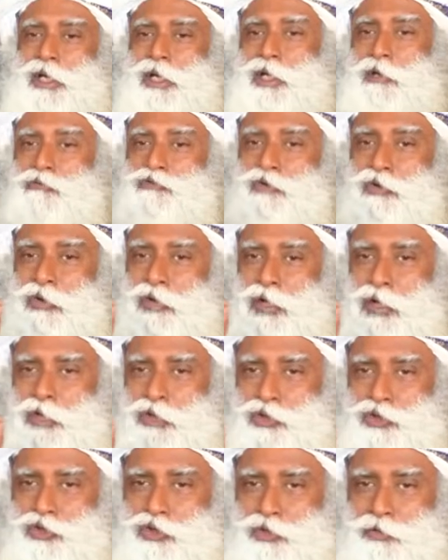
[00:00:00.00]
If you are
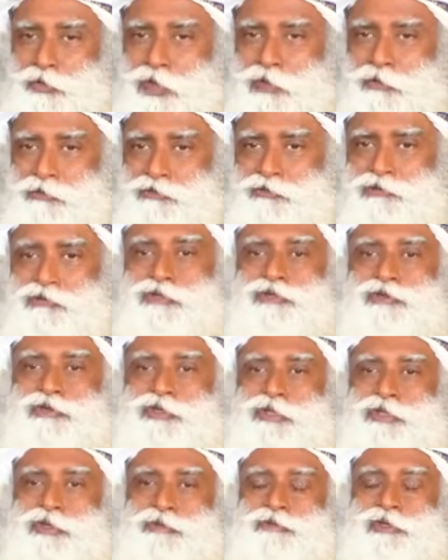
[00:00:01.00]
consuming
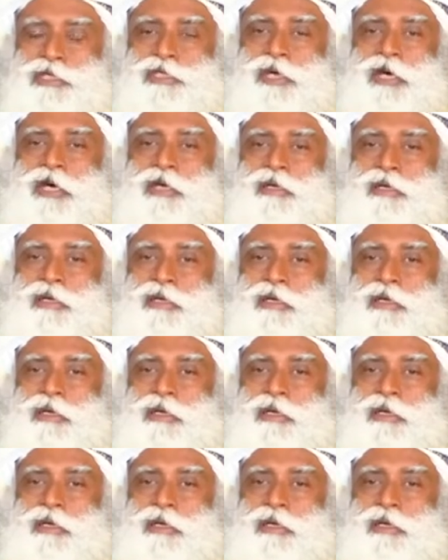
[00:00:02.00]
foods which are